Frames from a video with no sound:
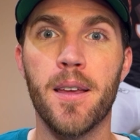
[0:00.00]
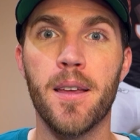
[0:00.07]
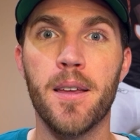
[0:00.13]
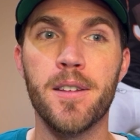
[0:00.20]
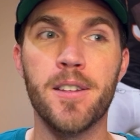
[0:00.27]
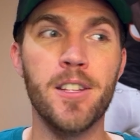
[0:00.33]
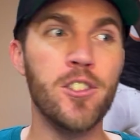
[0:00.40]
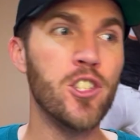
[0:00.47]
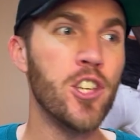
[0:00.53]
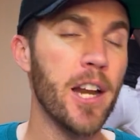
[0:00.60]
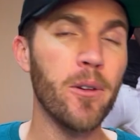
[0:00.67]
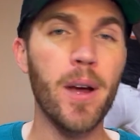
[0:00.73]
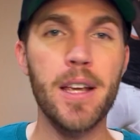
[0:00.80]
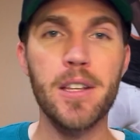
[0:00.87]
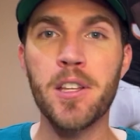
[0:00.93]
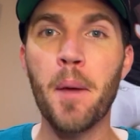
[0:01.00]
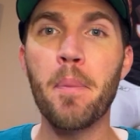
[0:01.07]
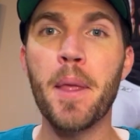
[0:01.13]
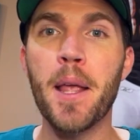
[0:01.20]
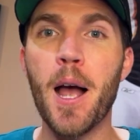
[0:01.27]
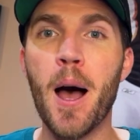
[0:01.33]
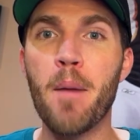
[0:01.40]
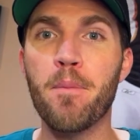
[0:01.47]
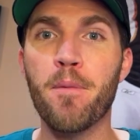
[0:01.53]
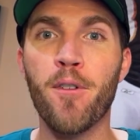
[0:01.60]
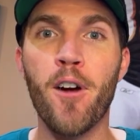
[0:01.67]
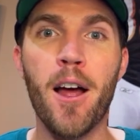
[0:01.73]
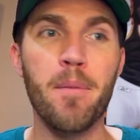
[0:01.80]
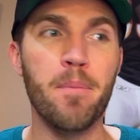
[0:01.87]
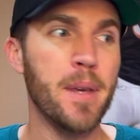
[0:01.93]
to generate something up
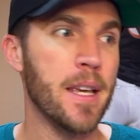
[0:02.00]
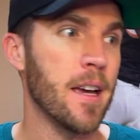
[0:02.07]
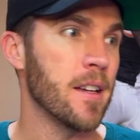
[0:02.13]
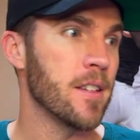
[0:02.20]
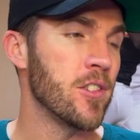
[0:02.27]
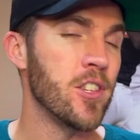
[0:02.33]
front because